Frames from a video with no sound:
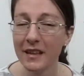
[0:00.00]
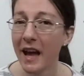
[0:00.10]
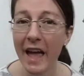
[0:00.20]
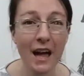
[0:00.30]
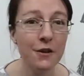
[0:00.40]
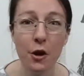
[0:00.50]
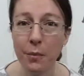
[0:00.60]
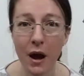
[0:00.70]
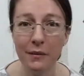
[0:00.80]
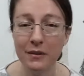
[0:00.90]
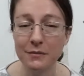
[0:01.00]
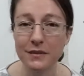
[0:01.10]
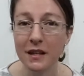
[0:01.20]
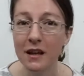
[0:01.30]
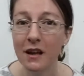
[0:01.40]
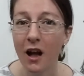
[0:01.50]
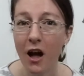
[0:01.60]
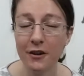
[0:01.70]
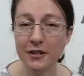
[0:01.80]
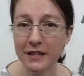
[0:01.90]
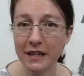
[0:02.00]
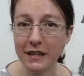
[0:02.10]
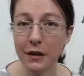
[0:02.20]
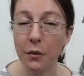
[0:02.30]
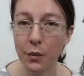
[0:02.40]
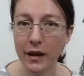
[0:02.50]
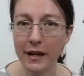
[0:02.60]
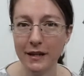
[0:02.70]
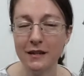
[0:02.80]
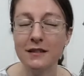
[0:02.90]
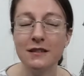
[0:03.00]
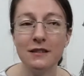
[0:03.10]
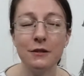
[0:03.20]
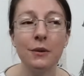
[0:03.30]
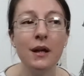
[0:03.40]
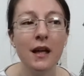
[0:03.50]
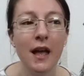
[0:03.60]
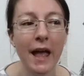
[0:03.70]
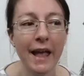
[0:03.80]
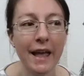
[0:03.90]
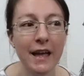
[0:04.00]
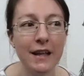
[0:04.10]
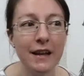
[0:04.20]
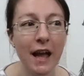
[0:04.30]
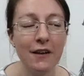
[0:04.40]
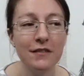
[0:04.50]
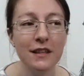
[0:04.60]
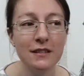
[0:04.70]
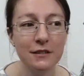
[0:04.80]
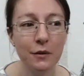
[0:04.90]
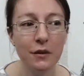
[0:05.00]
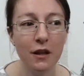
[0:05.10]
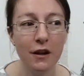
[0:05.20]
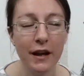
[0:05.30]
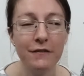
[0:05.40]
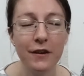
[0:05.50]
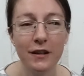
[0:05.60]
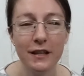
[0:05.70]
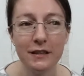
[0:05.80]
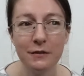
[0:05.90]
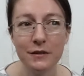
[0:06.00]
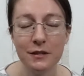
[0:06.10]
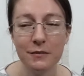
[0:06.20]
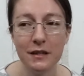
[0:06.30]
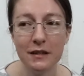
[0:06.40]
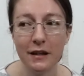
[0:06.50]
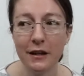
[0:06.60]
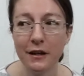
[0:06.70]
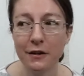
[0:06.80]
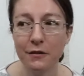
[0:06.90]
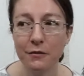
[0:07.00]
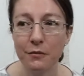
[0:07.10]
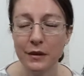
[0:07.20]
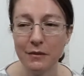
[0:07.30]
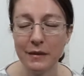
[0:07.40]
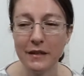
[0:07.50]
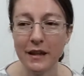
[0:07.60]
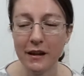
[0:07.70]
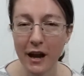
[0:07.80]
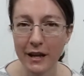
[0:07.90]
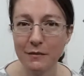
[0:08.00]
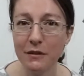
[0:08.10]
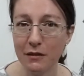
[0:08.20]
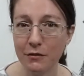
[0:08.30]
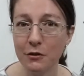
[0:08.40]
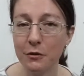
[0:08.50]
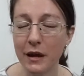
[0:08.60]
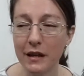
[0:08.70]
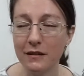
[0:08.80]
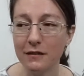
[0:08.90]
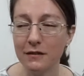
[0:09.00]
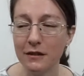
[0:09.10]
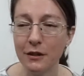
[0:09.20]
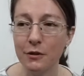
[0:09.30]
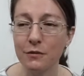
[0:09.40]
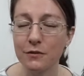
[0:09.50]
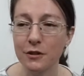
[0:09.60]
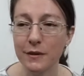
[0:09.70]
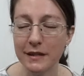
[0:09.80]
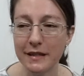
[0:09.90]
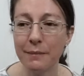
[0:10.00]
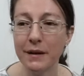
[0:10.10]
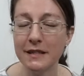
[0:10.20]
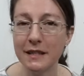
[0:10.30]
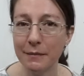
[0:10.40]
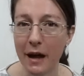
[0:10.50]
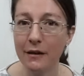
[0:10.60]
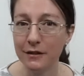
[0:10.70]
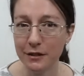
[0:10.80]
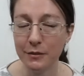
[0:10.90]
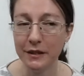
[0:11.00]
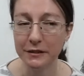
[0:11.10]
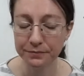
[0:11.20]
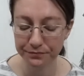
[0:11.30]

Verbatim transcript: I had no problems understanding what I needed to do. And having that sew along, I felt like there was somebody there with me, like guiding me through and, you know, showing step by step how to do it